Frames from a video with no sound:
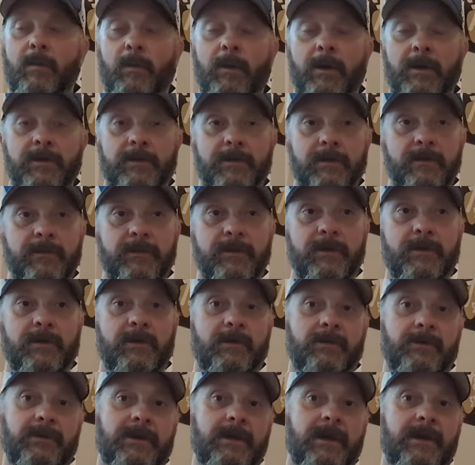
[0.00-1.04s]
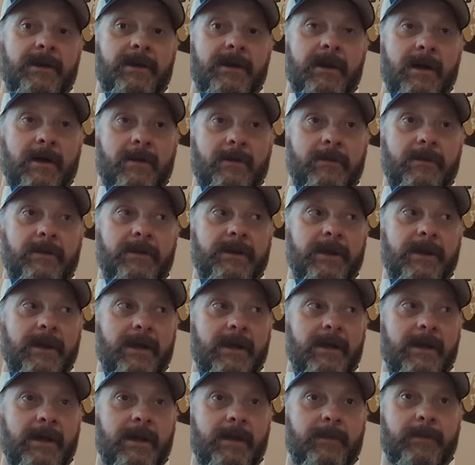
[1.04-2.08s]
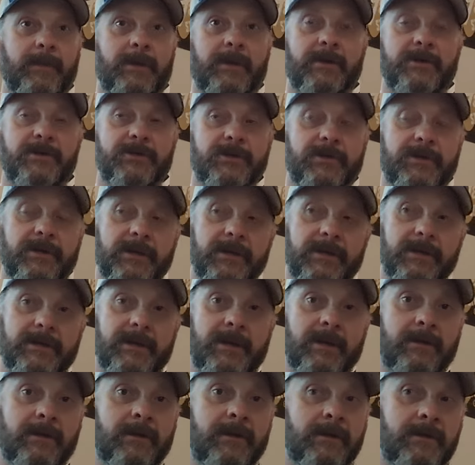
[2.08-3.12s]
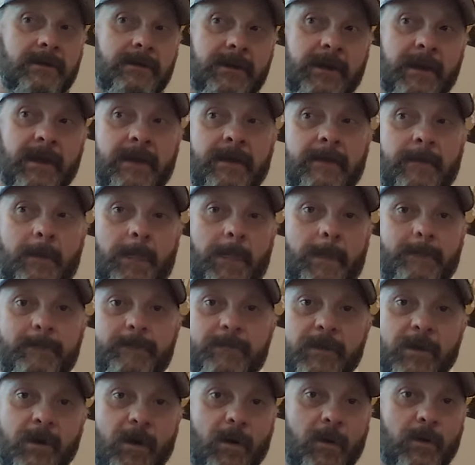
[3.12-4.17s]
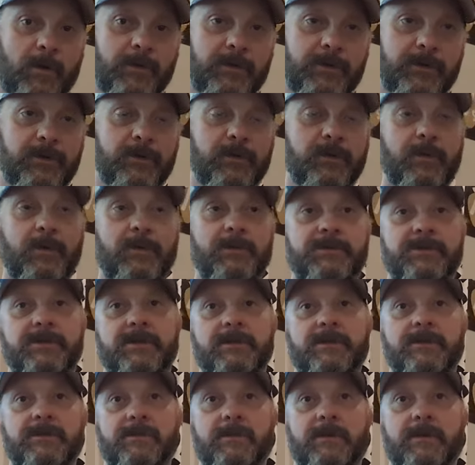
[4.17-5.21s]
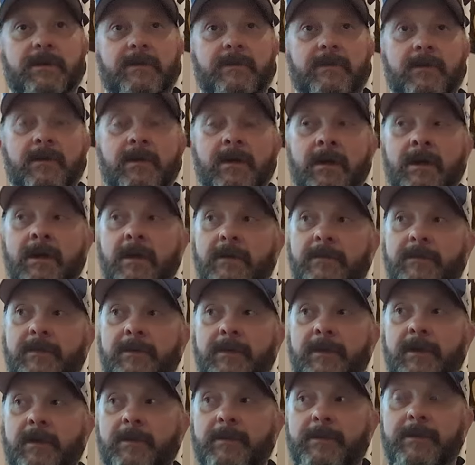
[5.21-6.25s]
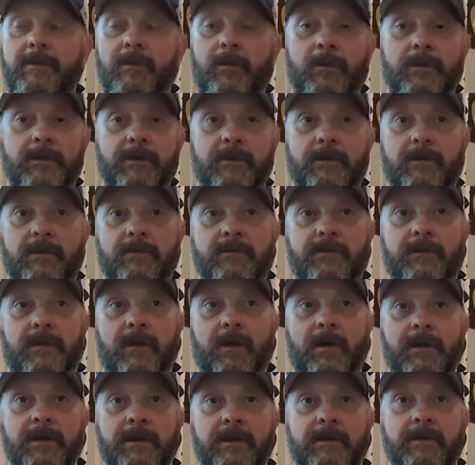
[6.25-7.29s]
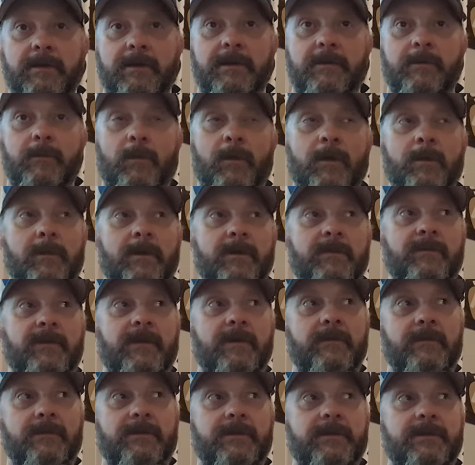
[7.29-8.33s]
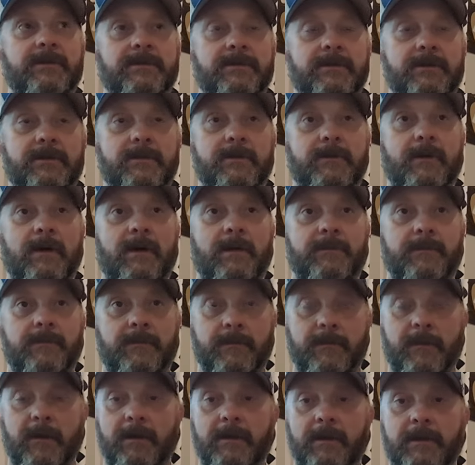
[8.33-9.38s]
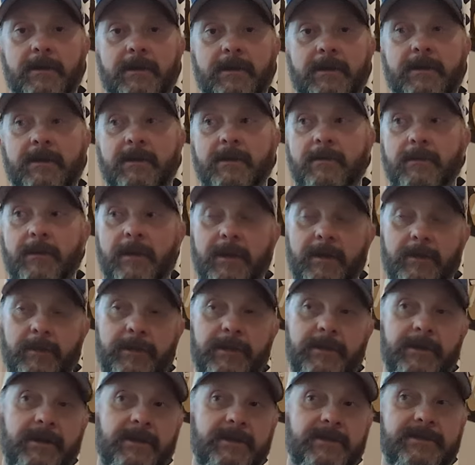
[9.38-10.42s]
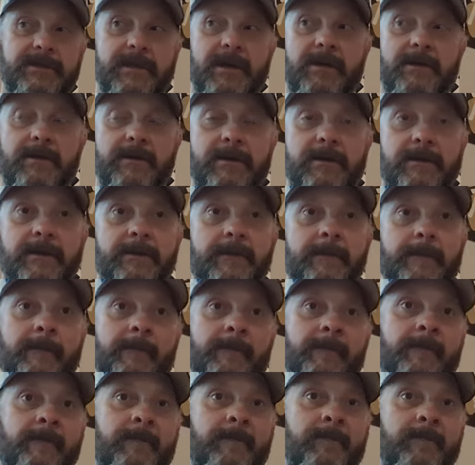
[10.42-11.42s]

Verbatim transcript: Whether if you can only get an hour a day at it because you're gigging that night, you can't go and do those things or whatever. If you can get up in the morning and go for a hike, like one of my favorite things to do after a Friday night gig when I had to play against Saturday night